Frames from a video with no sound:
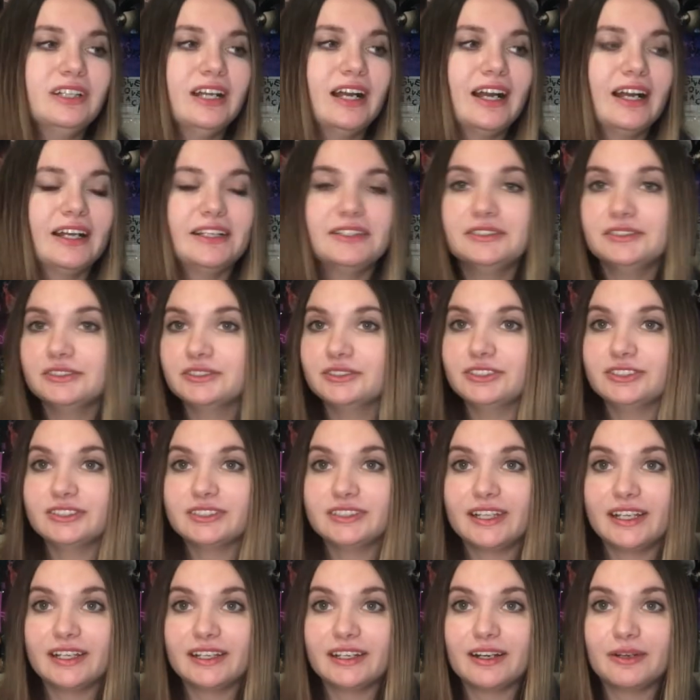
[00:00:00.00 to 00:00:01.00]
I could just
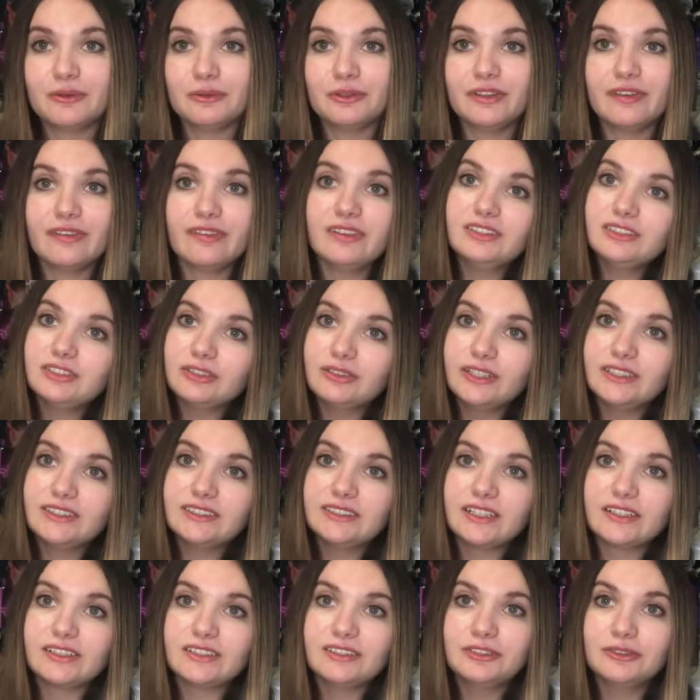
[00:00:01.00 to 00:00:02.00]
hang out with. So I
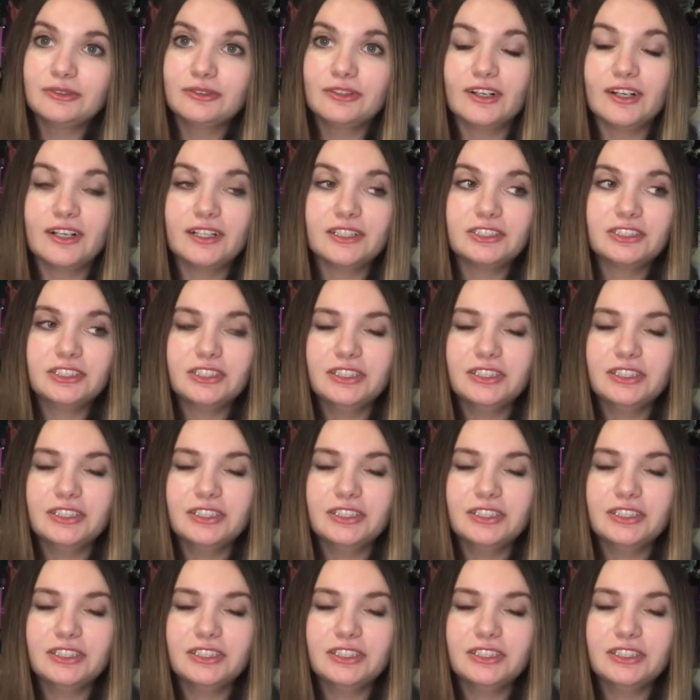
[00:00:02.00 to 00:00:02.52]
decided to rush.